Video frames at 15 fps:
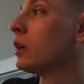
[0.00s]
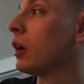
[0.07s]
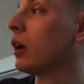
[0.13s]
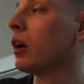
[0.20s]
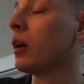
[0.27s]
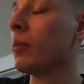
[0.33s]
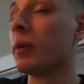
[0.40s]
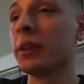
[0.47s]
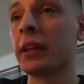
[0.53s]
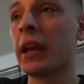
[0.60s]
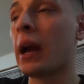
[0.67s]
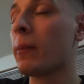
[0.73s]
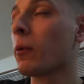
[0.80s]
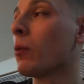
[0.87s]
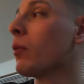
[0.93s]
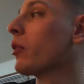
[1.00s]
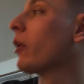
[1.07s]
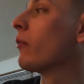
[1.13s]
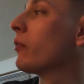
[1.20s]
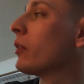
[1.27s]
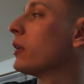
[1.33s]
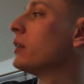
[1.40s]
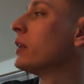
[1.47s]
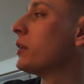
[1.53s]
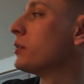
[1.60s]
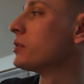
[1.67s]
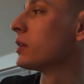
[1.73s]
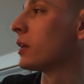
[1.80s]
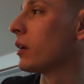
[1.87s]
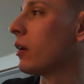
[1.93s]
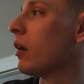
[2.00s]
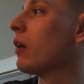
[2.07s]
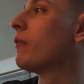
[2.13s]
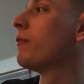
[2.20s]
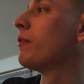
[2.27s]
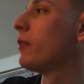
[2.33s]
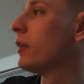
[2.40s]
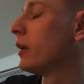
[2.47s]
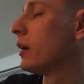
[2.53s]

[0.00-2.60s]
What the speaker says: on the app or whatever, and then you send it off